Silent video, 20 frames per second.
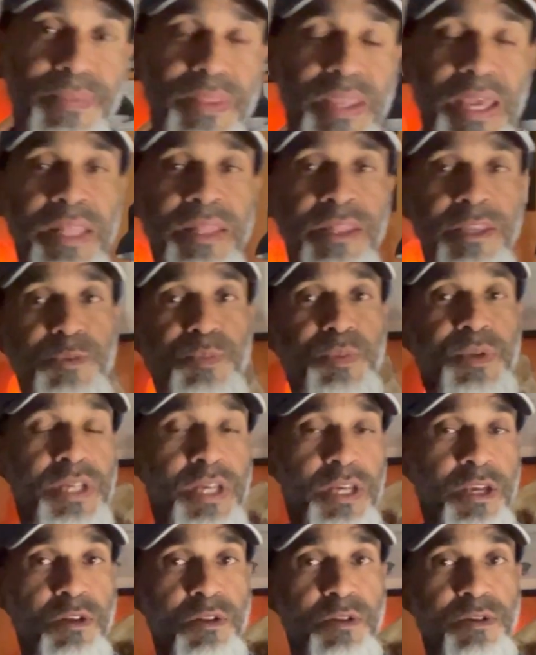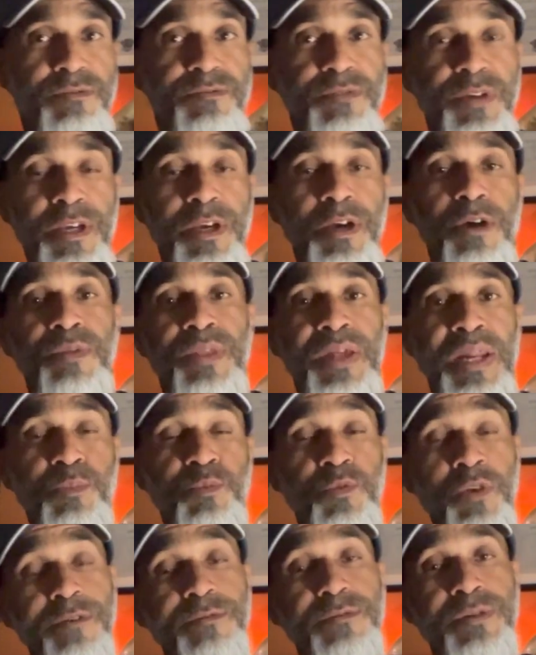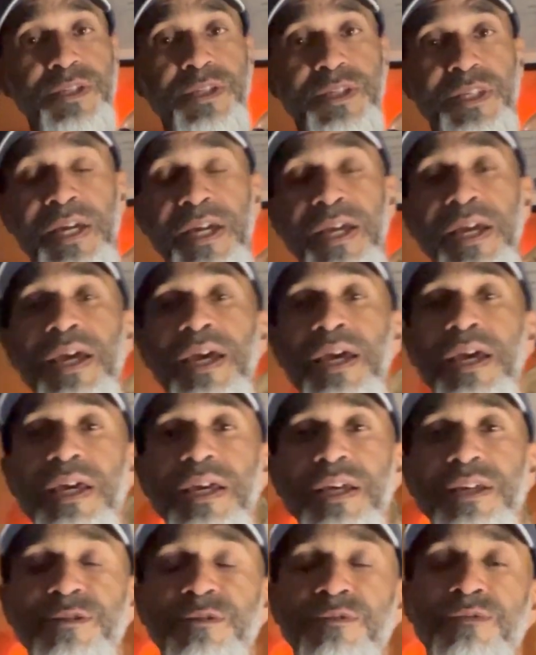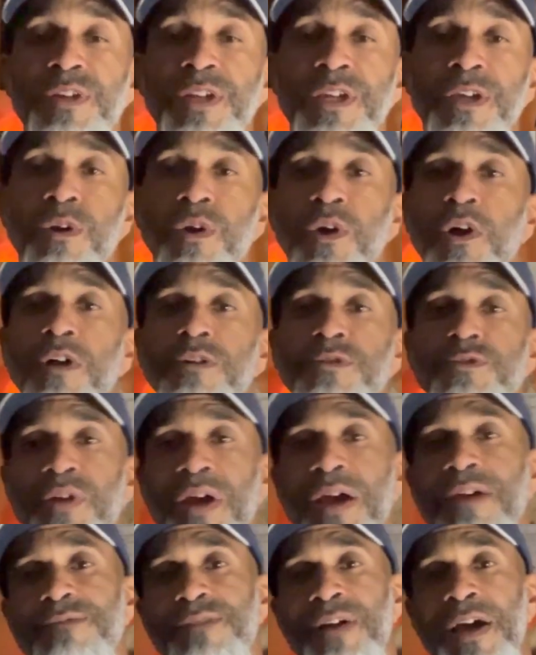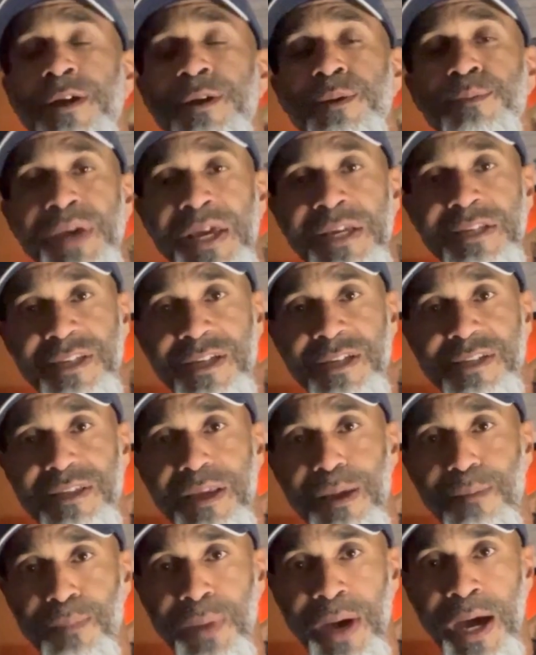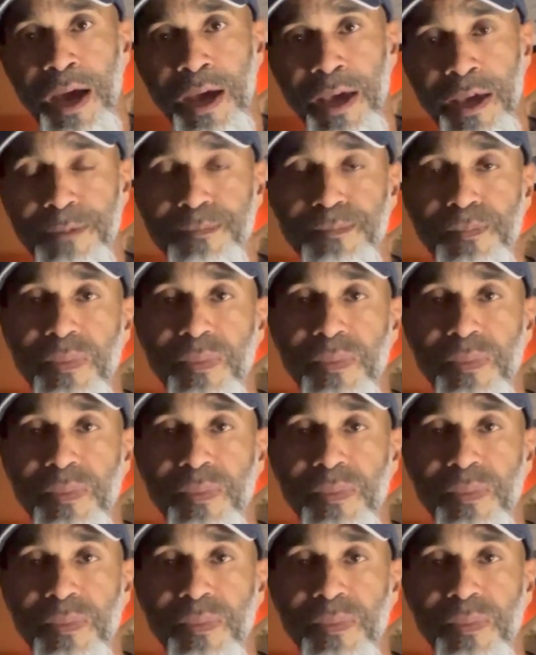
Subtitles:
And this particular video that I'm referencing is a video called Dry Fire Basics by